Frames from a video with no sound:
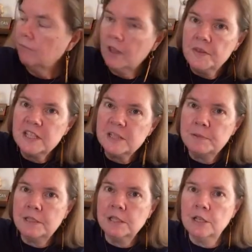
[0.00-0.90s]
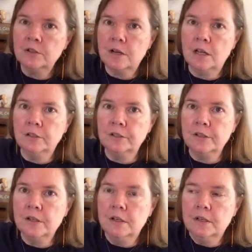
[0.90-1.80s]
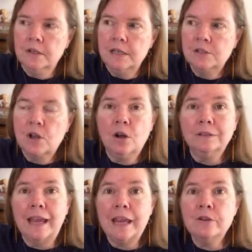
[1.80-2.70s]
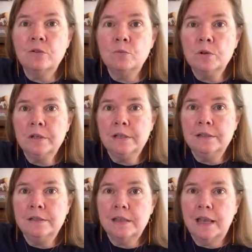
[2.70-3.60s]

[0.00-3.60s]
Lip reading: This particular color is called Acre Woods,